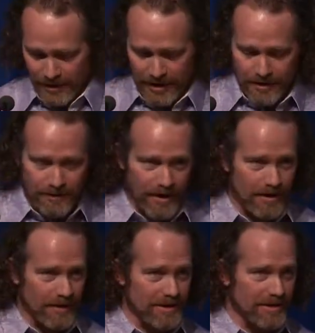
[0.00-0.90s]
lot of the fire
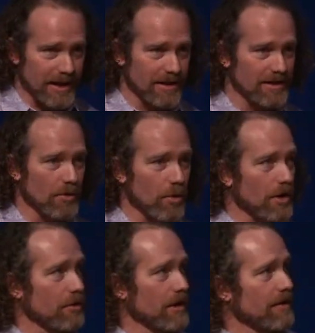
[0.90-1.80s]
investigators I
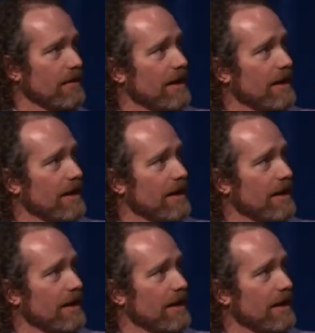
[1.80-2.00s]
work with,